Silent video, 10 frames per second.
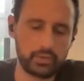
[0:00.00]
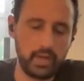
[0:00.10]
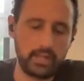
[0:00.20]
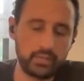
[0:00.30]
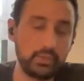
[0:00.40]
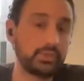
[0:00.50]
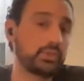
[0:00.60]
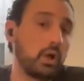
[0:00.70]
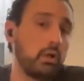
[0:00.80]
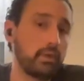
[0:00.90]
we're trying to
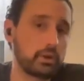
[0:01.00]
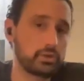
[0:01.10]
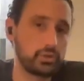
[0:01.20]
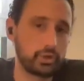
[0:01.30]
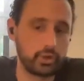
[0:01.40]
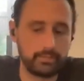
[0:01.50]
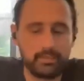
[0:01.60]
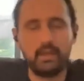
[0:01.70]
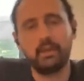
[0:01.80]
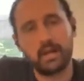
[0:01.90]
dissolve our sugar,
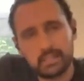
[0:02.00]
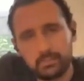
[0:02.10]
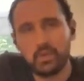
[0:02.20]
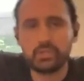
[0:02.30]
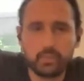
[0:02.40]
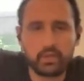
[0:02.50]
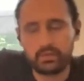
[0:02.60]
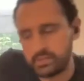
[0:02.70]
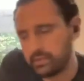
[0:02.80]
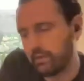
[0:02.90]
I suppose we
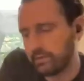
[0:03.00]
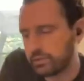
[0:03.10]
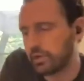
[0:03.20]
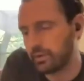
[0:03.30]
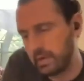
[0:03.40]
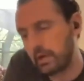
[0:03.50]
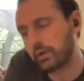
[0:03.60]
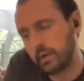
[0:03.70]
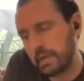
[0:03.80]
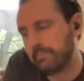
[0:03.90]
could dissolve our sugar in our
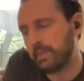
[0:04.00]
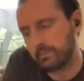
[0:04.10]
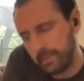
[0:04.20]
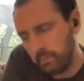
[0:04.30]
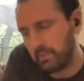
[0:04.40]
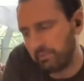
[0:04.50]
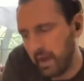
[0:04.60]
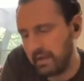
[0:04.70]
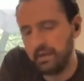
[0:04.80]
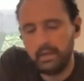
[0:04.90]
cream. That would be
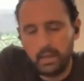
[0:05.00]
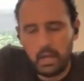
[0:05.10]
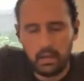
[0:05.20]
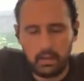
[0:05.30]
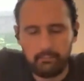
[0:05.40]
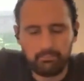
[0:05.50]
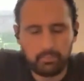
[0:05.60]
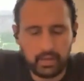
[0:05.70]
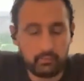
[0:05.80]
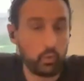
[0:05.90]
fine.
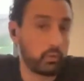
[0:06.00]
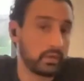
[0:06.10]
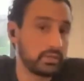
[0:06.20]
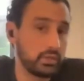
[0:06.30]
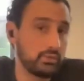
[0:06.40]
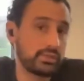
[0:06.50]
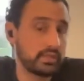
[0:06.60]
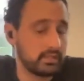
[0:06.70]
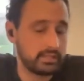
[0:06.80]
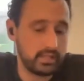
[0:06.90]
But were we to use
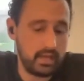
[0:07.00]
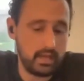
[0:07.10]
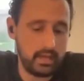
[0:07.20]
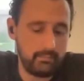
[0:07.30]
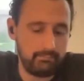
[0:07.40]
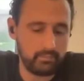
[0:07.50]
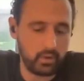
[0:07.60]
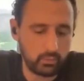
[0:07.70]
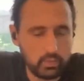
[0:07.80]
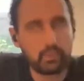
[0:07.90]
this,
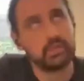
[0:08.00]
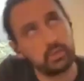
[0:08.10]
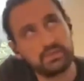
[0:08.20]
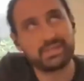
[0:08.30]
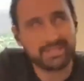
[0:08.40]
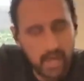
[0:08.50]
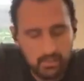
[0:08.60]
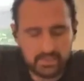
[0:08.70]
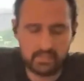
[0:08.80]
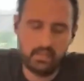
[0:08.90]
or were we to have
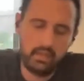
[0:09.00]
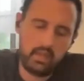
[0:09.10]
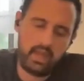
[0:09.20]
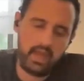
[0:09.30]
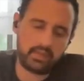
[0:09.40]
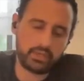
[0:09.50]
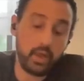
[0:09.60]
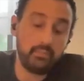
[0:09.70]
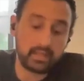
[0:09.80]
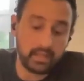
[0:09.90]
stopped at
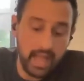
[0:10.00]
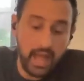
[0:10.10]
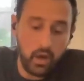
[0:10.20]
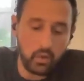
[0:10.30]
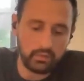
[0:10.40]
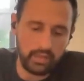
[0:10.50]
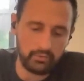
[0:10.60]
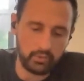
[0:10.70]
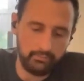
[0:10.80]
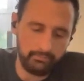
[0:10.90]
creme de cacao
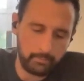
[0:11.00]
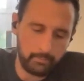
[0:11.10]
level